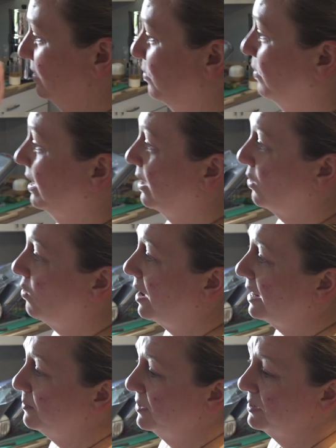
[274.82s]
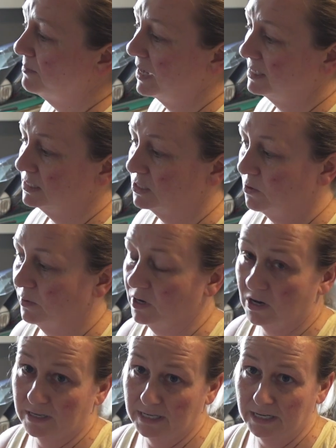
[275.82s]
We got quite a big mess going
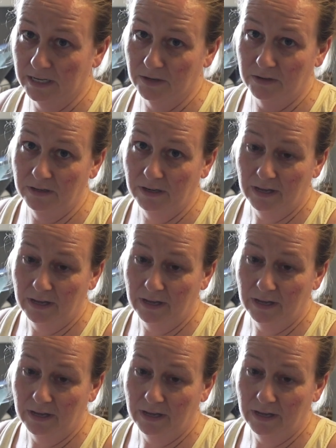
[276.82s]
on here.